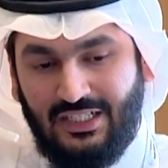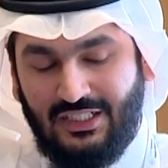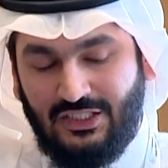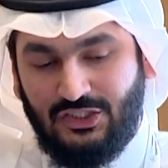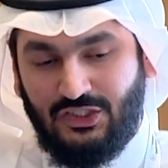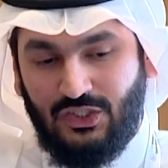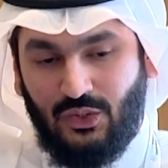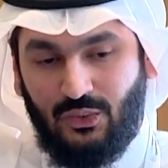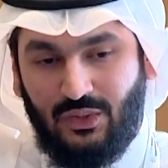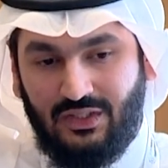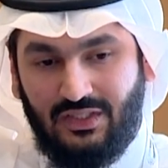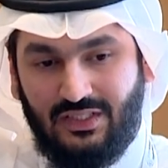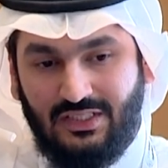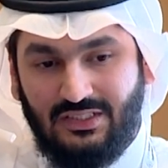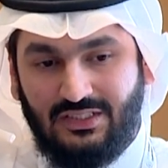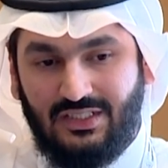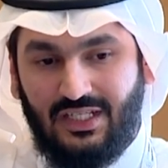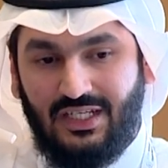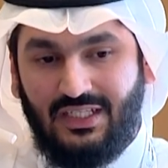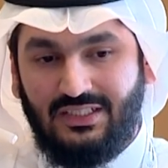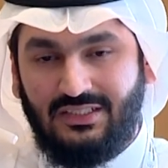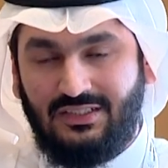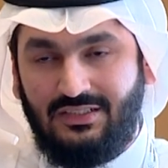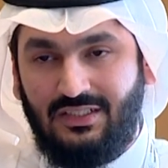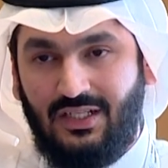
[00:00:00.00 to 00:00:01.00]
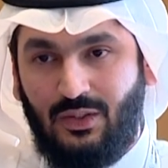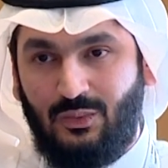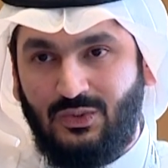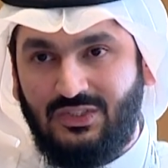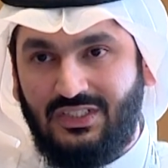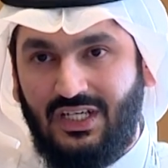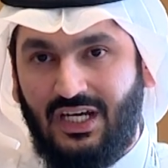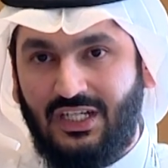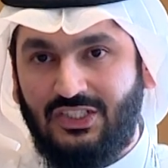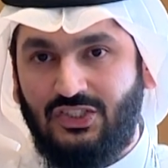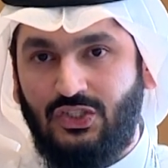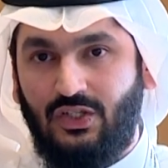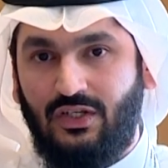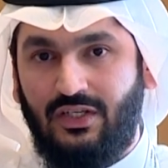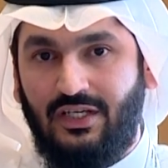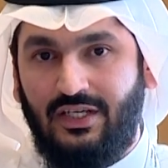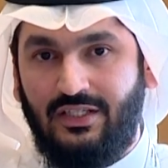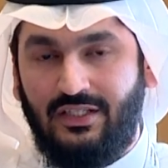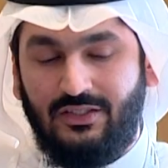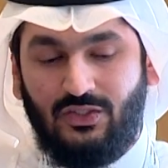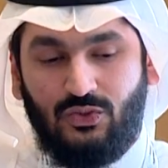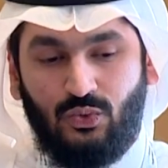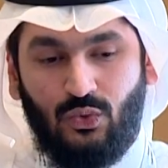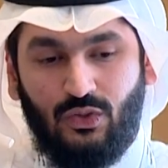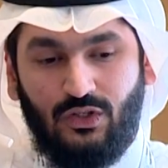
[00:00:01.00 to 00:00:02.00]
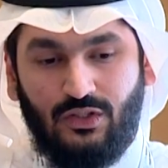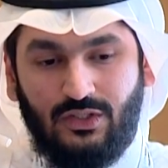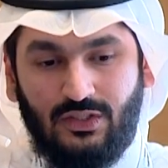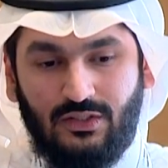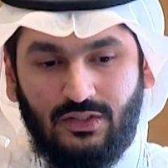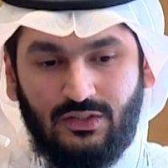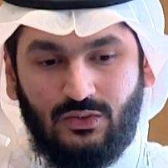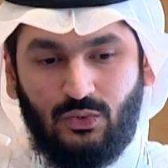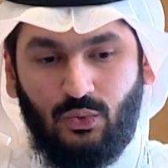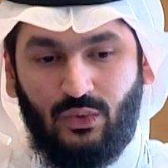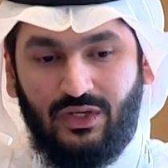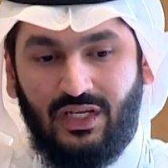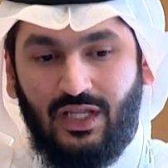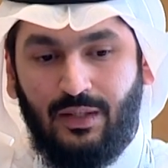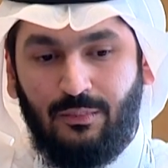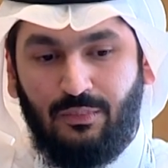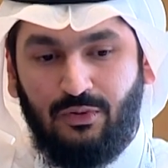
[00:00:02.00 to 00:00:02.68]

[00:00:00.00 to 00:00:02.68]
So in this case, there was actually 20